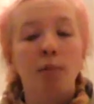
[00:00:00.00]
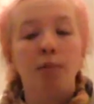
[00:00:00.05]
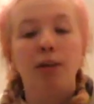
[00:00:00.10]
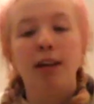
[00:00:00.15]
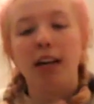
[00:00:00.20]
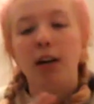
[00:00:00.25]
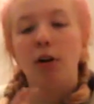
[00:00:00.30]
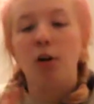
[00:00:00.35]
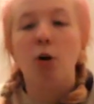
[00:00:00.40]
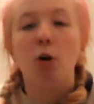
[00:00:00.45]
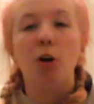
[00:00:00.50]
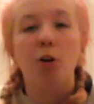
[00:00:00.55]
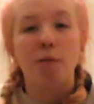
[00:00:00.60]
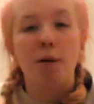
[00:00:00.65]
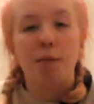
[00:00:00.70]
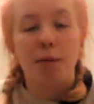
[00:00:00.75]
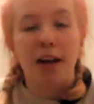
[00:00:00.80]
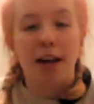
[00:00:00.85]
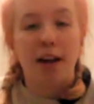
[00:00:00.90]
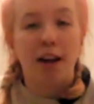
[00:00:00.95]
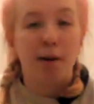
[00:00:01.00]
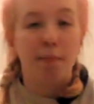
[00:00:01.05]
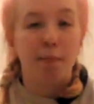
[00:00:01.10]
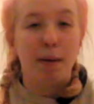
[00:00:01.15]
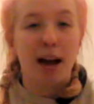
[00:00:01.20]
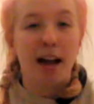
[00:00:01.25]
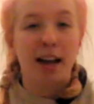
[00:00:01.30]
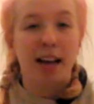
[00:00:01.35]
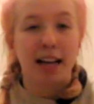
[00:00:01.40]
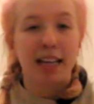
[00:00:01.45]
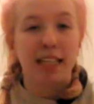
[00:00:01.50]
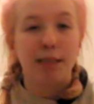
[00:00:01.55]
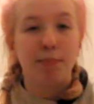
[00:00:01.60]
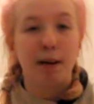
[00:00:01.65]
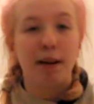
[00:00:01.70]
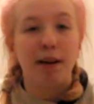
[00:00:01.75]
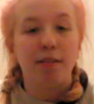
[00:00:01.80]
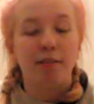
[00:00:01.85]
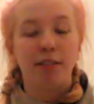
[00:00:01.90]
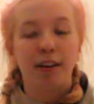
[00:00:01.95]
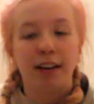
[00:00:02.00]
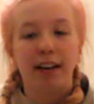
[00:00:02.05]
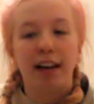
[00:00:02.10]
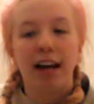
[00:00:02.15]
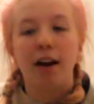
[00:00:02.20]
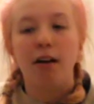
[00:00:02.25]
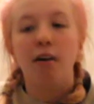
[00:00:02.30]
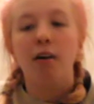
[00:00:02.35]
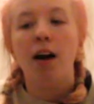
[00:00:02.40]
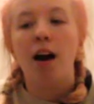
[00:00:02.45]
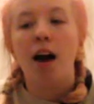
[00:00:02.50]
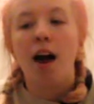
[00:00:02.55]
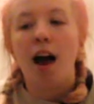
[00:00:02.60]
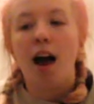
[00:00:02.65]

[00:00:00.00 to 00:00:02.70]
Nearly all of my makeup bag is Benefit now,